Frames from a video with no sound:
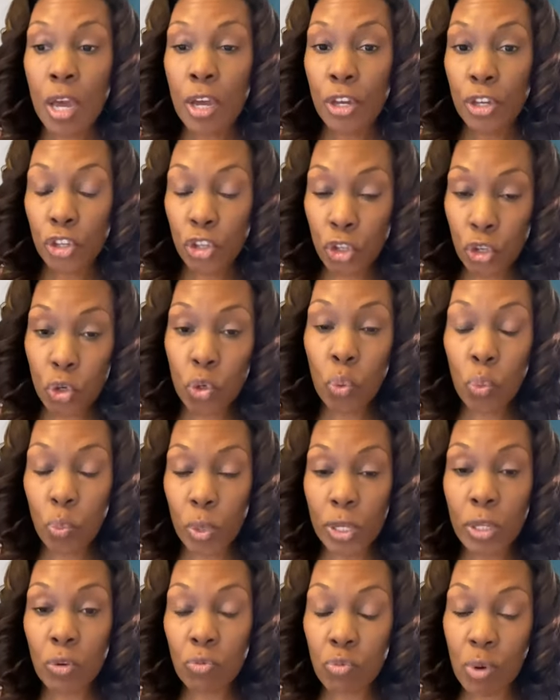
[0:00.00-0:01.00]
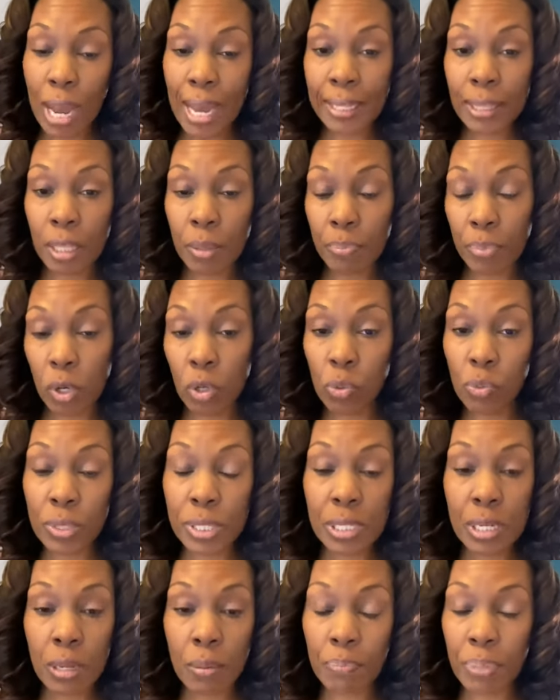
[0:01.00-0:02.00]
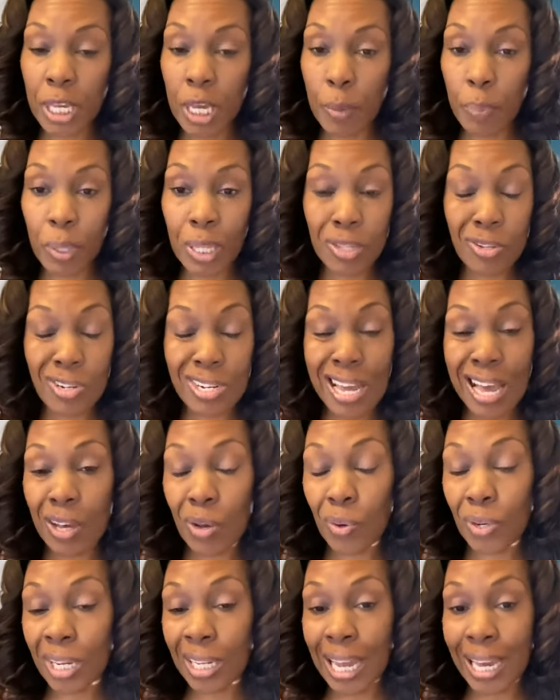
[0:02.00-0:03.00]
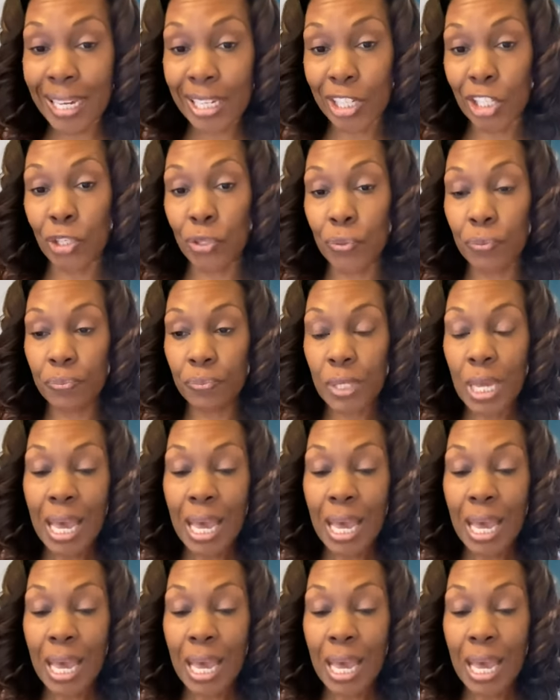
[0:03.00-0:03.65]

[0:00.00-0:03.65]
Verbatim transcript: you will rock the boat with some people and they're not going to like you.